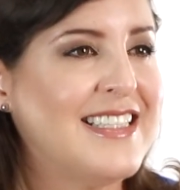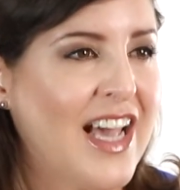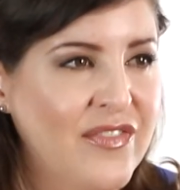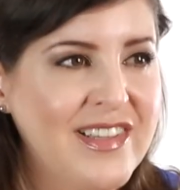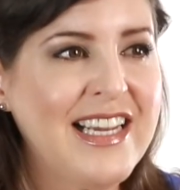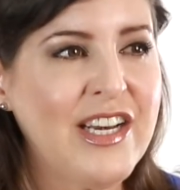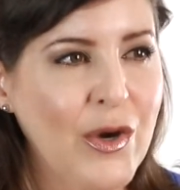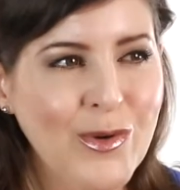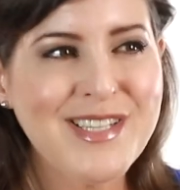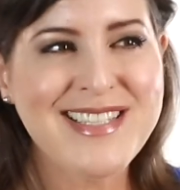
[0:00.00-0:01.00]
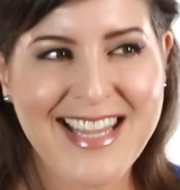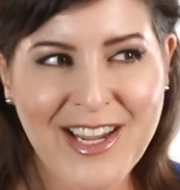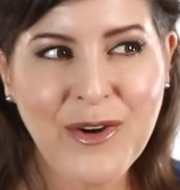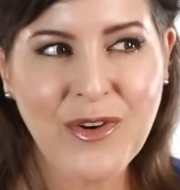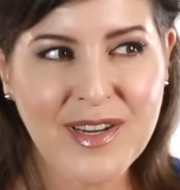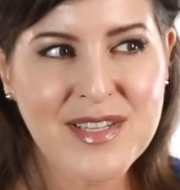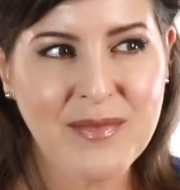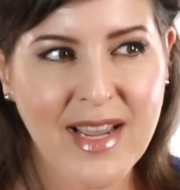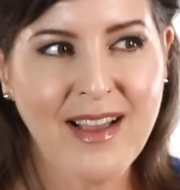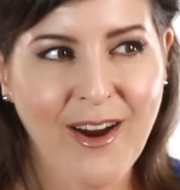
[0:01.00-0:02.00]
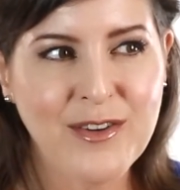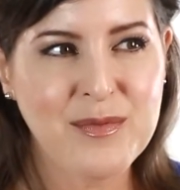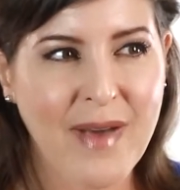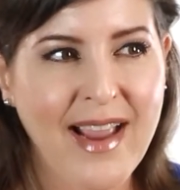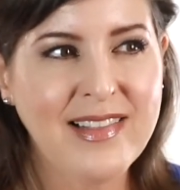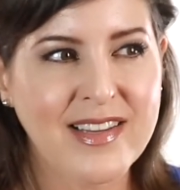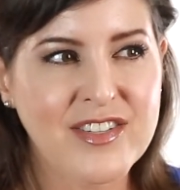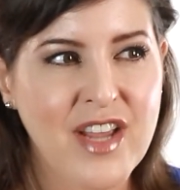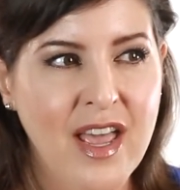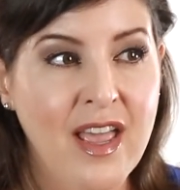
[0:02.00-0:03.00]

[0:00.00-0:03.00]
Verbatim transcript: definitely noticed the increase in my car's mileage.